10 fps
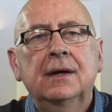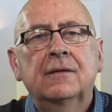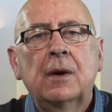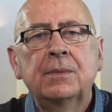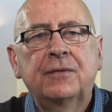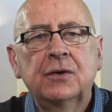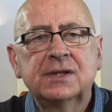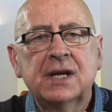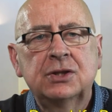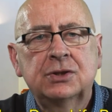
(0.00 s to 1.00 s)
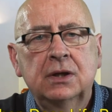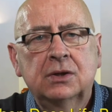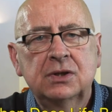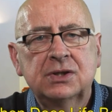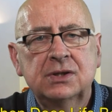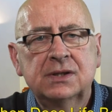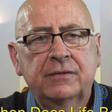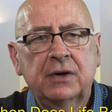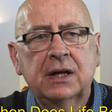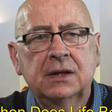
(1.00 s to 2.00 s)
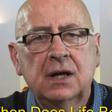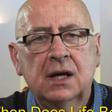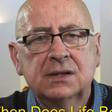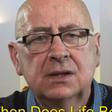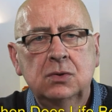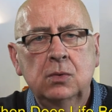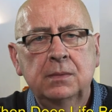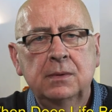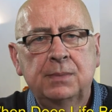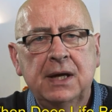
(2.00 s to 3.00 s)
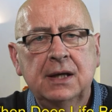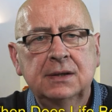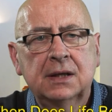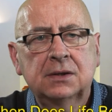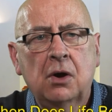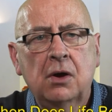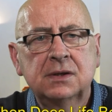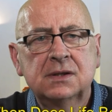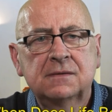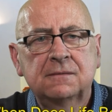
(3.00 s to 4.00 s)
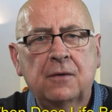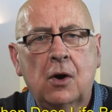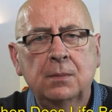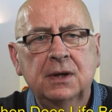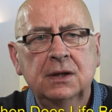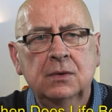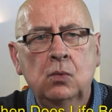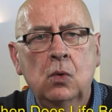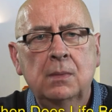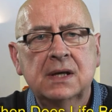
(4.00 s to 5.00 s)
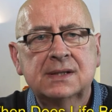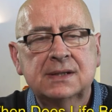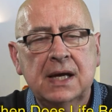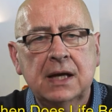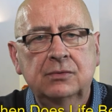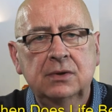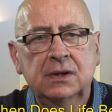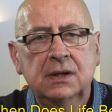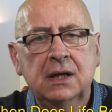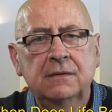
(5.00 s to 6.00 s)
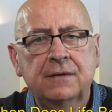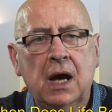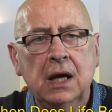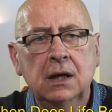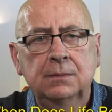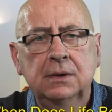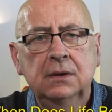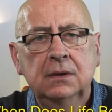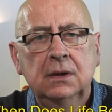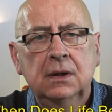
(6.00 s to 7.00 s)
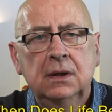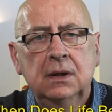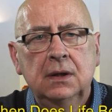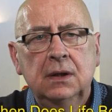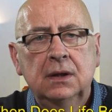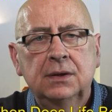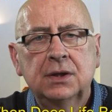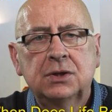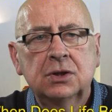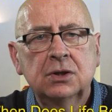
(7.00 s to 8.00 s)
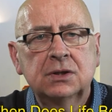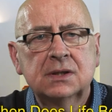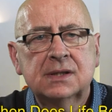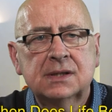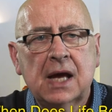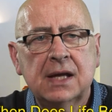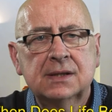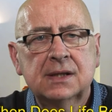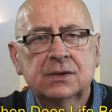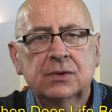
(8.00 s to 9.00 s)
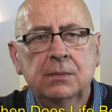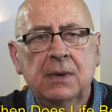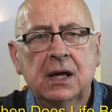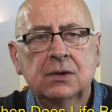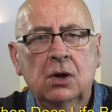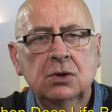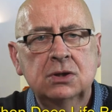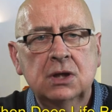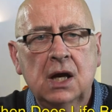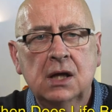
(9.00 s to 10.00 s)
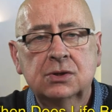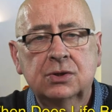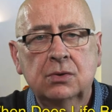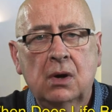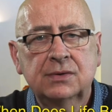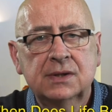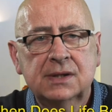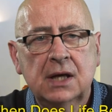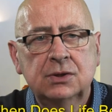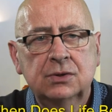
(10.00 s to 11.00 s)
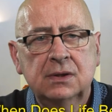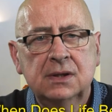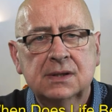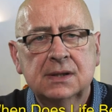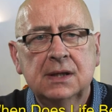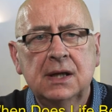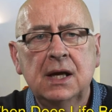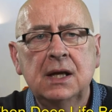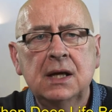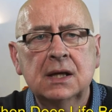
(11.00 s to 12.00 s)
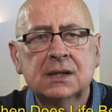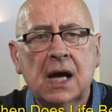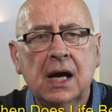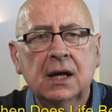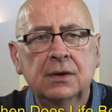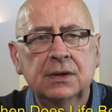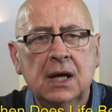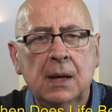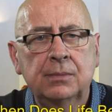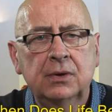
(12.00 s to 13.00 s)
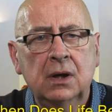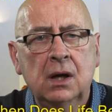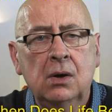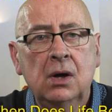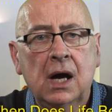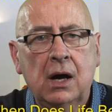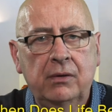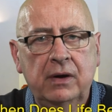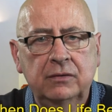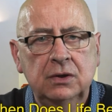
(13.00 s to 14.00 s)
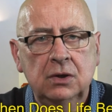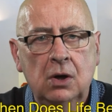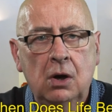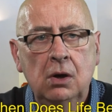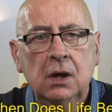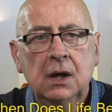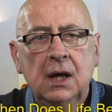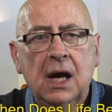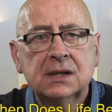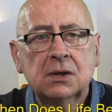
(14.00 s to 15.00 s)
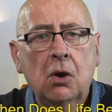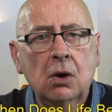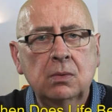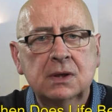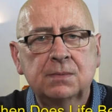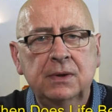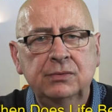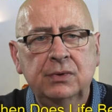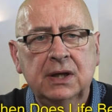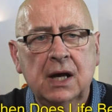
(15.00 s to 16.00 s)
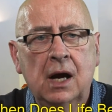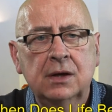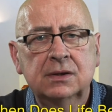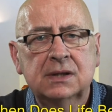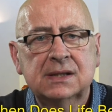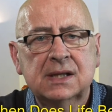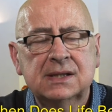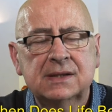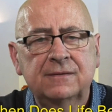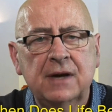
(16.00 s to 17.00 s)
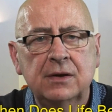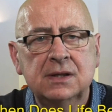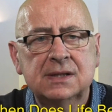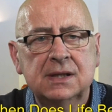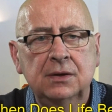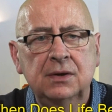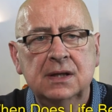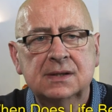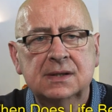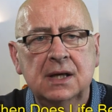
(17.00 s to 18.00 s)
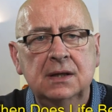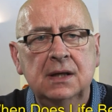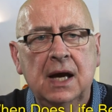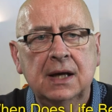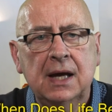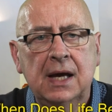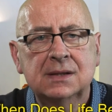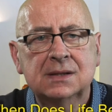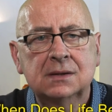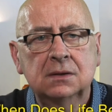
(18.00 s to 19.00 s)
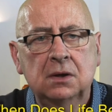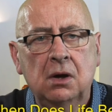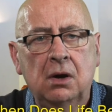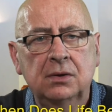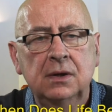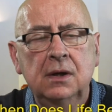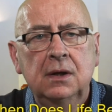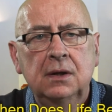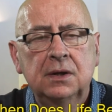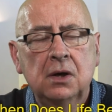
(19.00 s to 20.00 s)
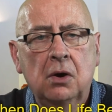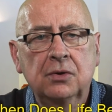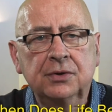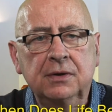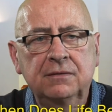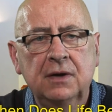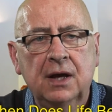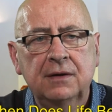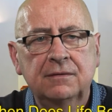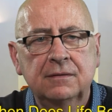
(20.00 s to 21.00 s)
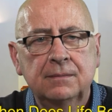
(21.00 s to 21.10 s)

From the first century, Christians have recognized the human being that God is forming in the womb as sacred and inviolable. The Church's stance has remained unchanged throughout the centuries. Any attack on the embryo, however young, has always been regarded as a very serious sin against God, the author of life.